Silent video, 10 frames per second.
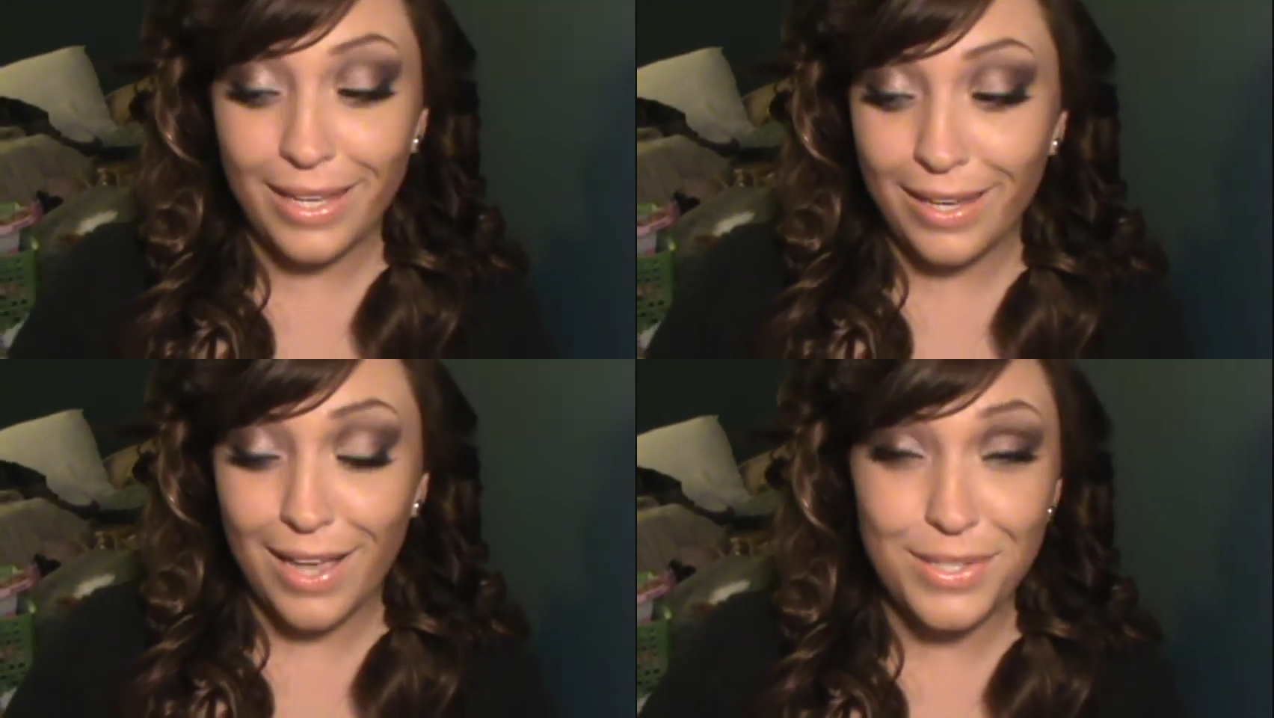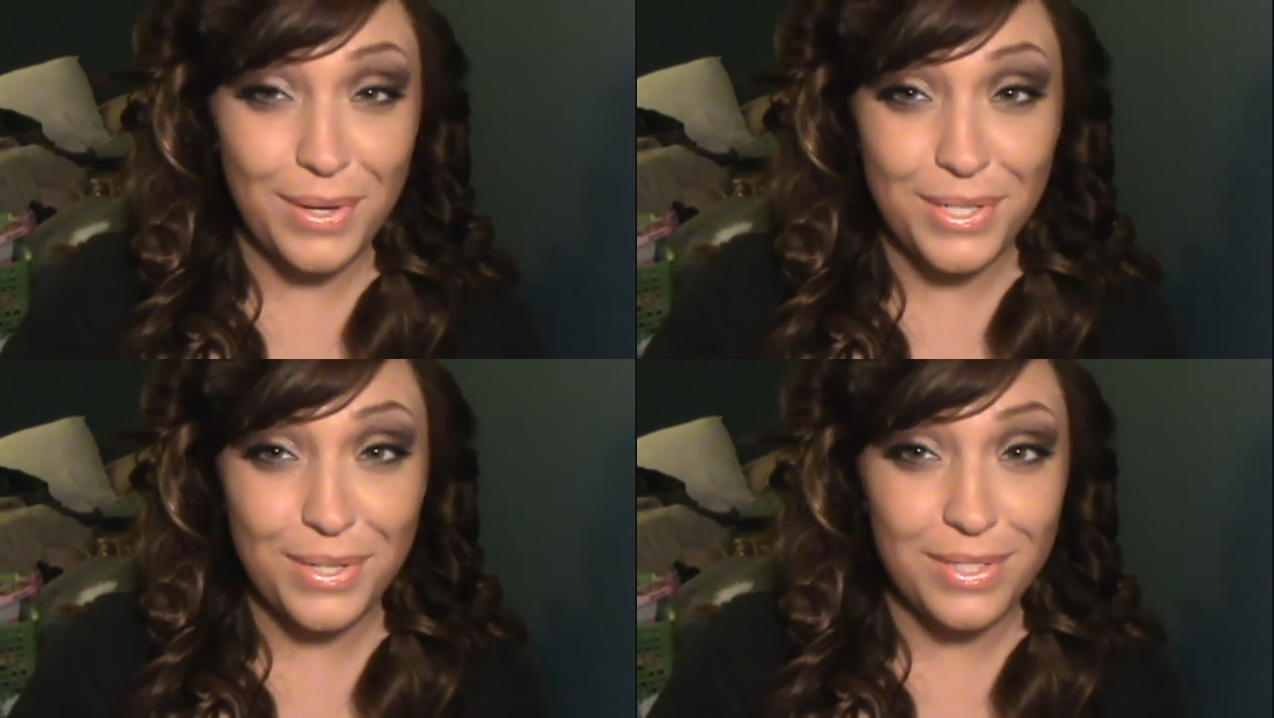yeah, so
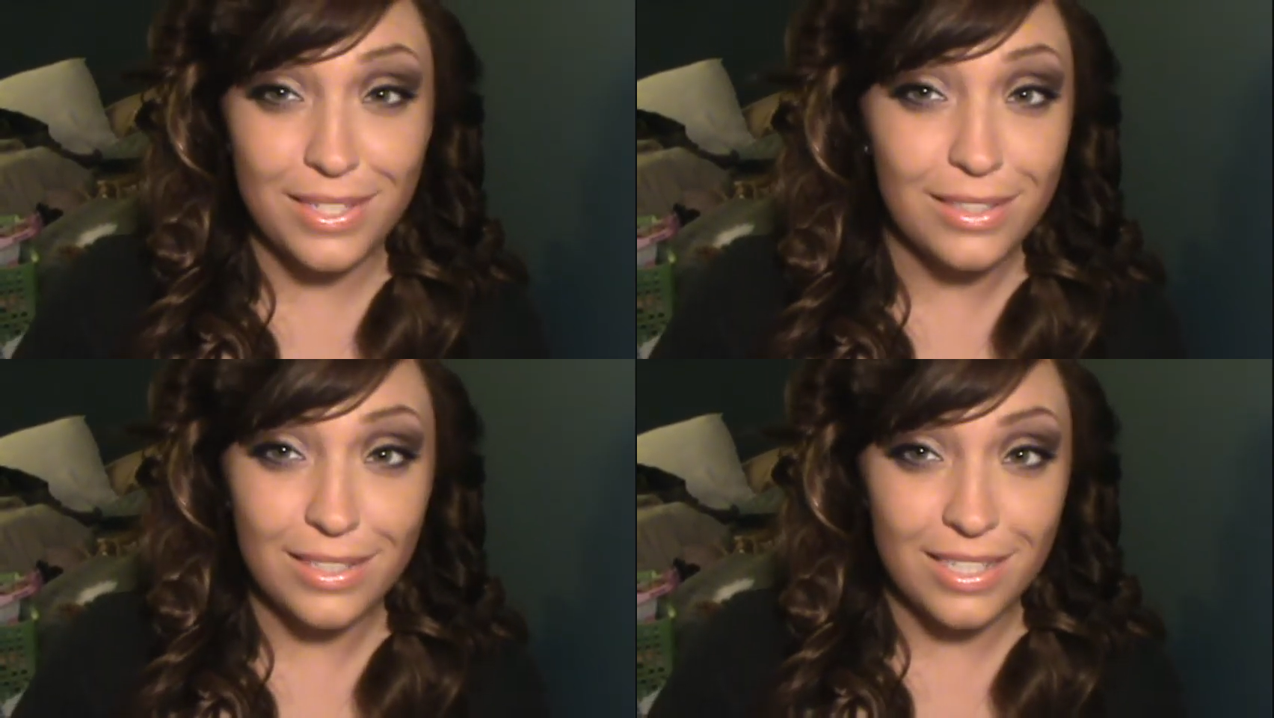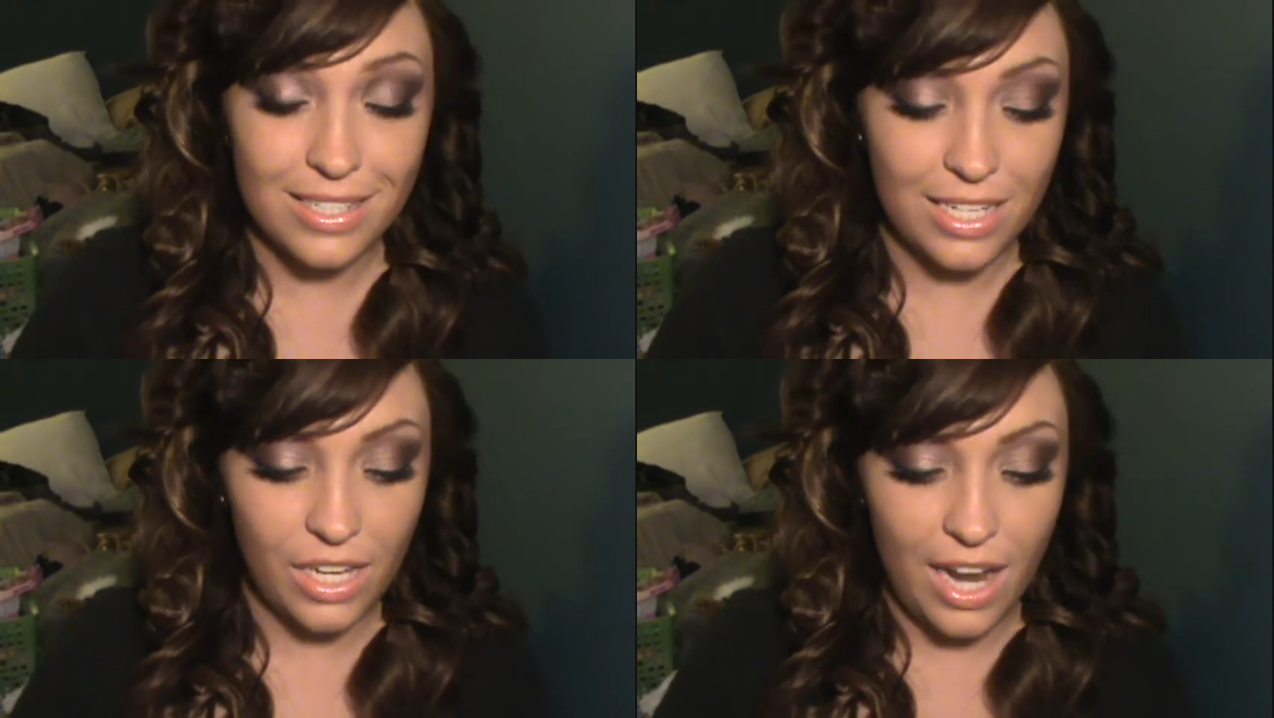I just used a little
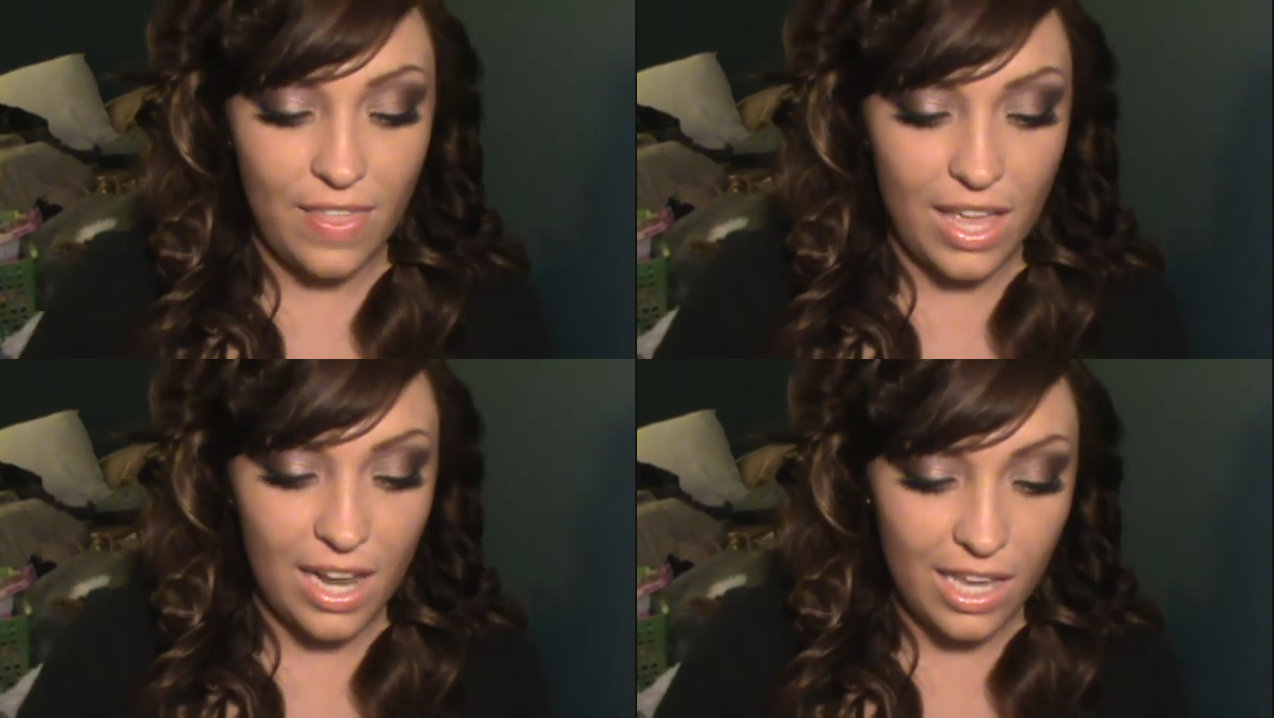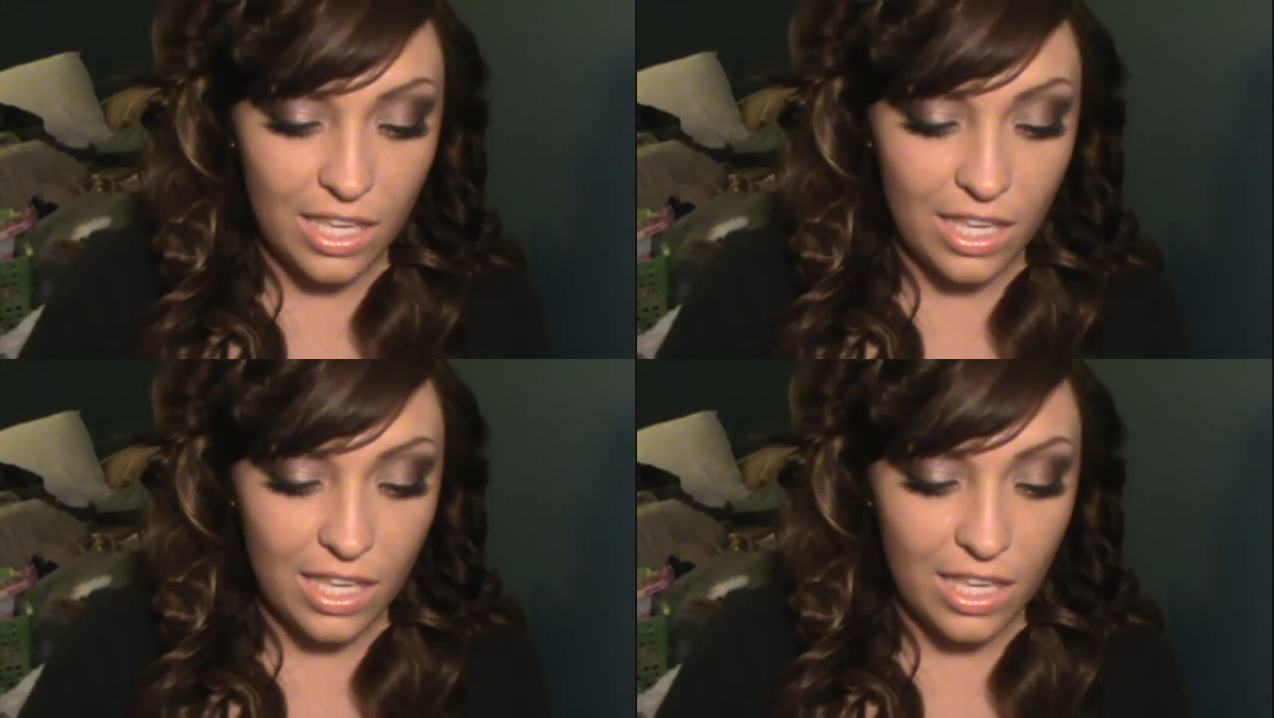concealer, and then I